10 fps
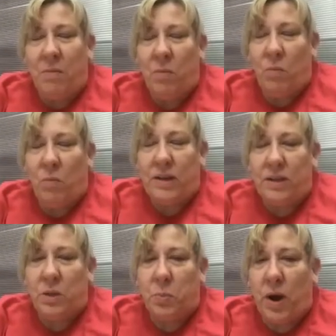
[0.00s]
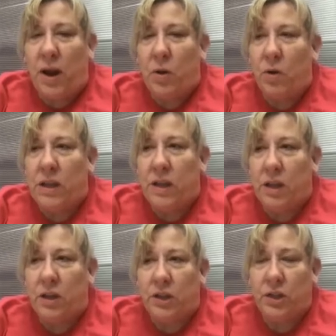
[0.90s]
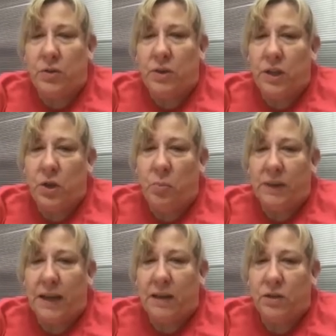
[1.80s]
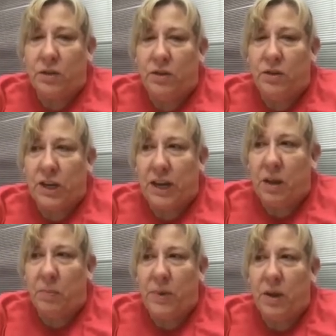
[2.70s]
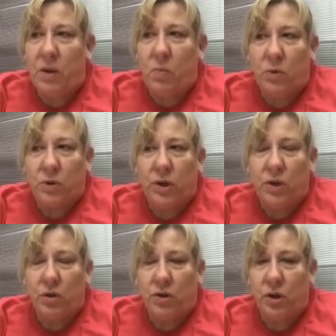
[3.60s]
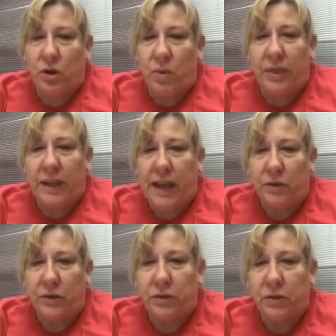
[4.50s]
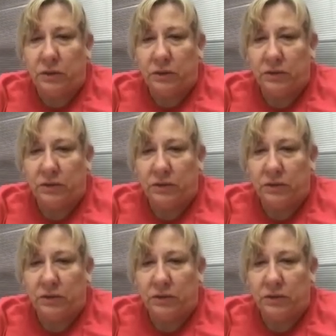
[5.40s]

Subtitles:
What is the priority issue that you plan to champion during your term on the council?